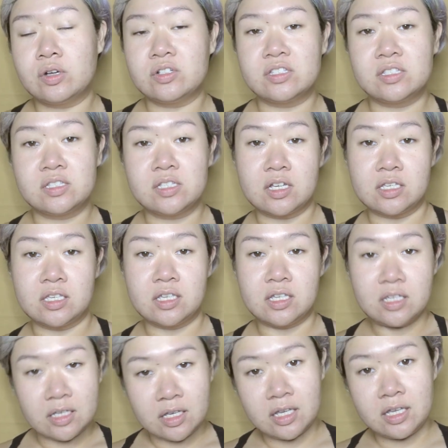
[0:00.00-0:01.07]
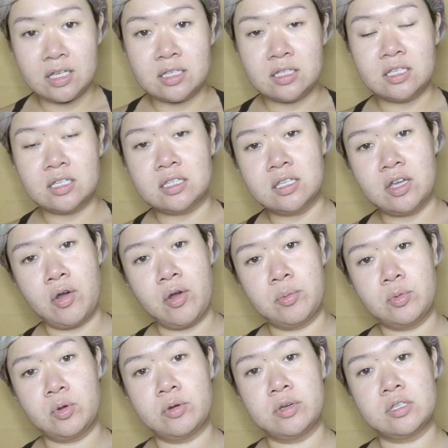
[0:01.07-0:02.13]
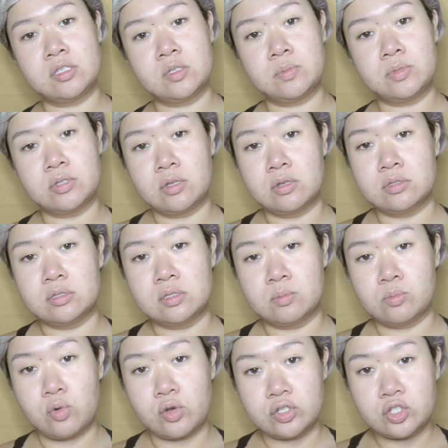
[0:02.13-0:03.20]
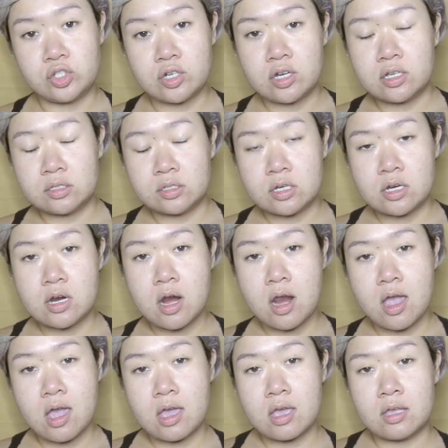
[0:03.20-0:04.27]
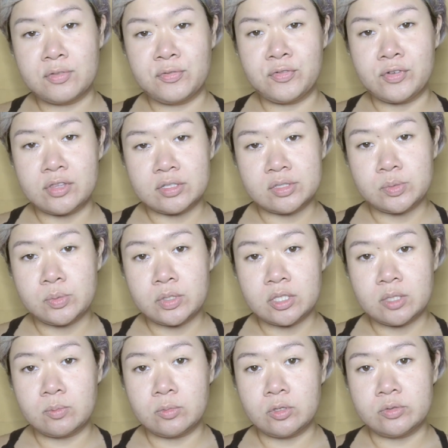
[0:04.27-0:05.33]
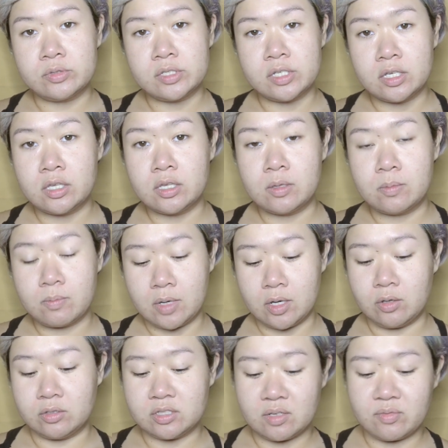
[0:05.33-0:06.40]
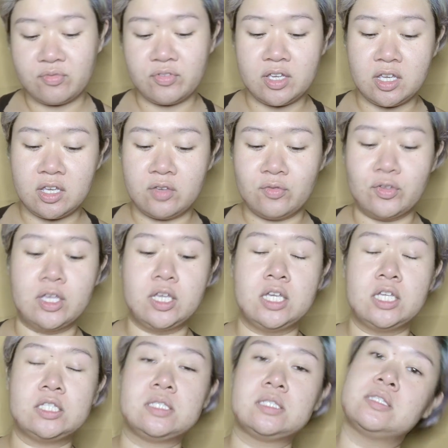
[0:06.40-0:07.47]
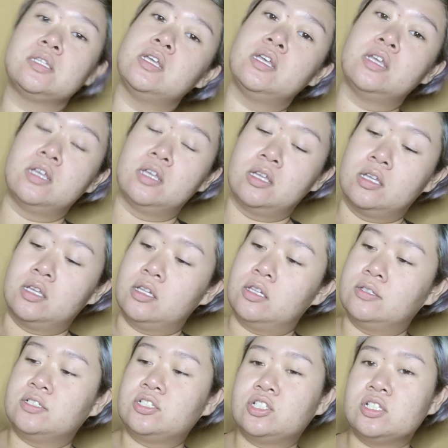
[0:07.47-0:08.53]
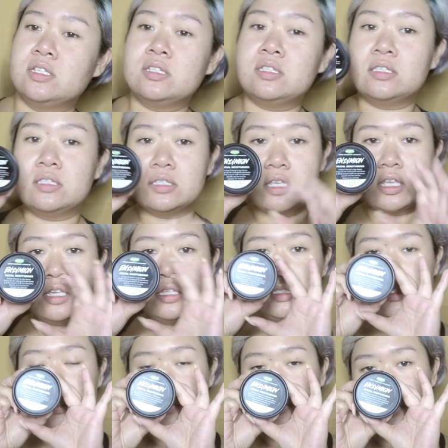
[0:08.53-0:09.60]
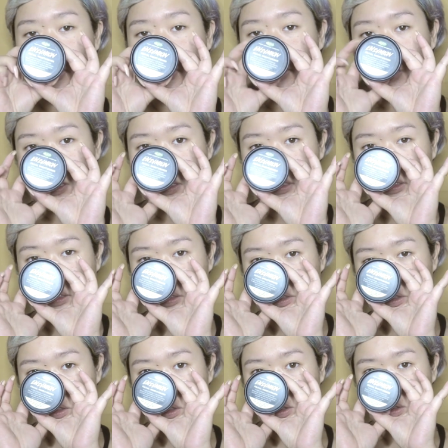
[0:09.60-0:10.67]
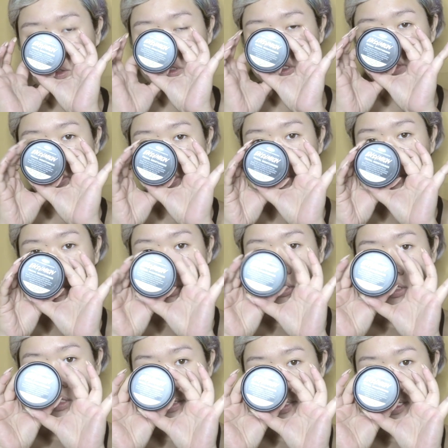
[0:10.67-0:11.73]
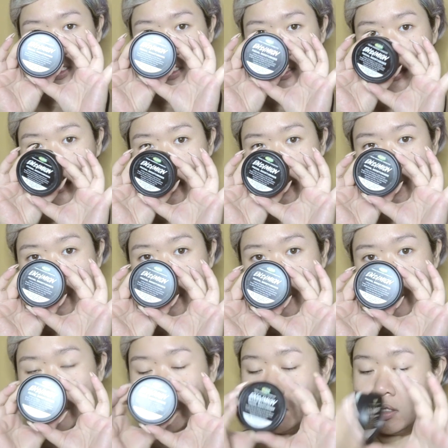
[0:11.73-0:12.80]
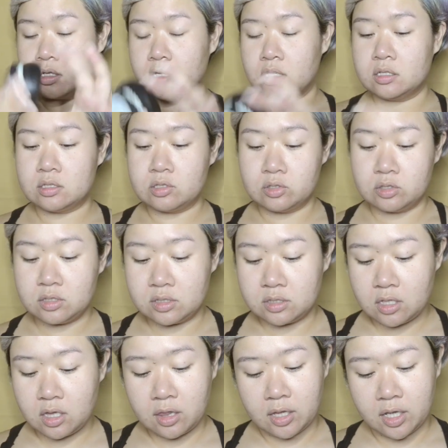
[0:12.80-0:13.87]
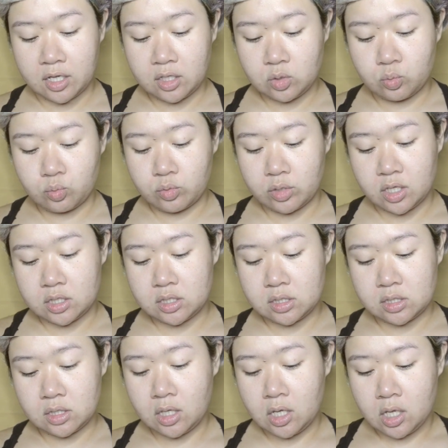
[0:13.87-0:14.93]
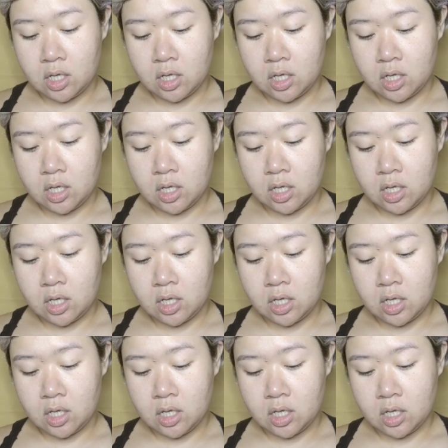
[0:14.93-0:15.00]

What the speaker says: all sunk in, and now I'm going to put on some moisturizer. And for this one, I'm using my all-time fave. It's Lush's Enzymion. So this is what it looks like, and it's just a lightweight